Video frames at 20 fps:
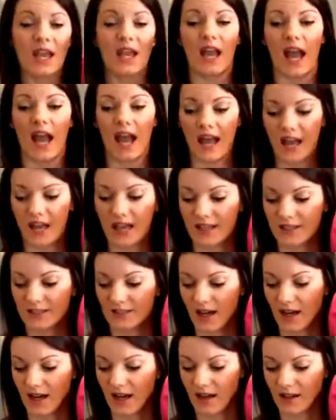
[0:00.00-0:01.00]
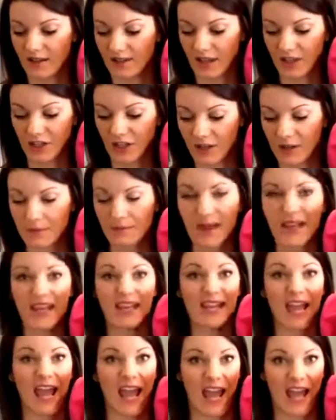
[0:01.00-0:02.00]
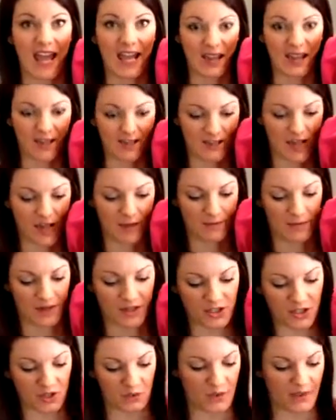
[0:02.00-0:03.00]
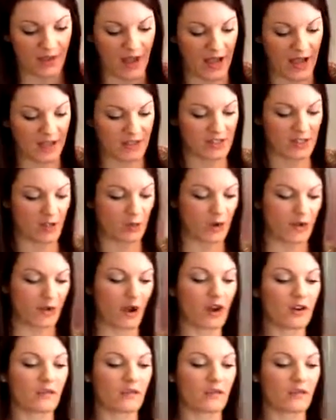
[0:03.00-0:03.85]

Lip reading: and then you can make an egg type mixture with that. So with our